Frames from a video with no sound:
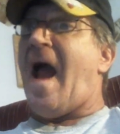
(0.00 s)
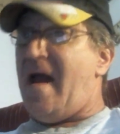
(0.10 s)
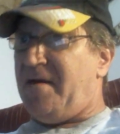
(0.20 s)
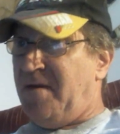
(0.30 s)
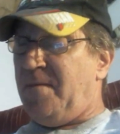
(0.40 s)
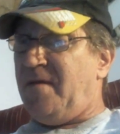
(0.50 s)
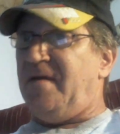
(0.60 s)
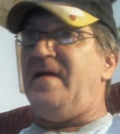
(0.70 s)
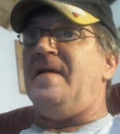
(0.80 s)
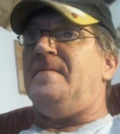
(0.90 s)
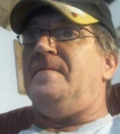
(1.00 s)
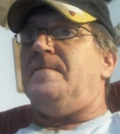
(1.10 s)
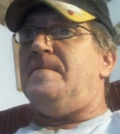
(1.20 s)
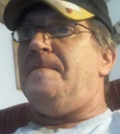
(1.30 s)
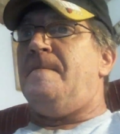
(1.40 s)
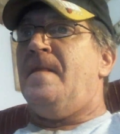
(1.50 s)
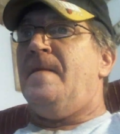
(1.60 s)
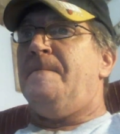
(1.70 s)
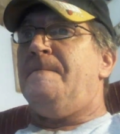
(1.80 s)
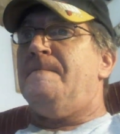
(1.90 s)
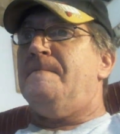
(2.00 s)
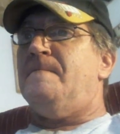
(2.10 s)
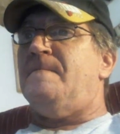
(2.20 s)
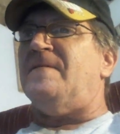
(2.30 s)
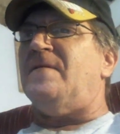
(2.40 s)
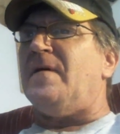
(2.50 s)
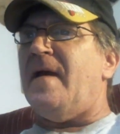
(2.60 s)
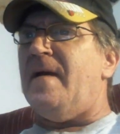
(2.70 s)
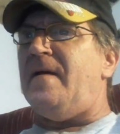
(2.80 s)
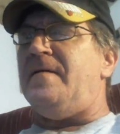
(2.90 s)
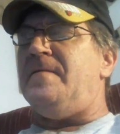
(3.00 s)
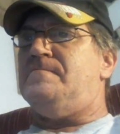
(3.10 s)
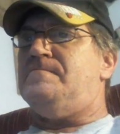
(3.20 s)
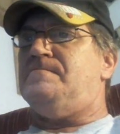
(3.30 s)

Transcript: I asked him again. vulgarity.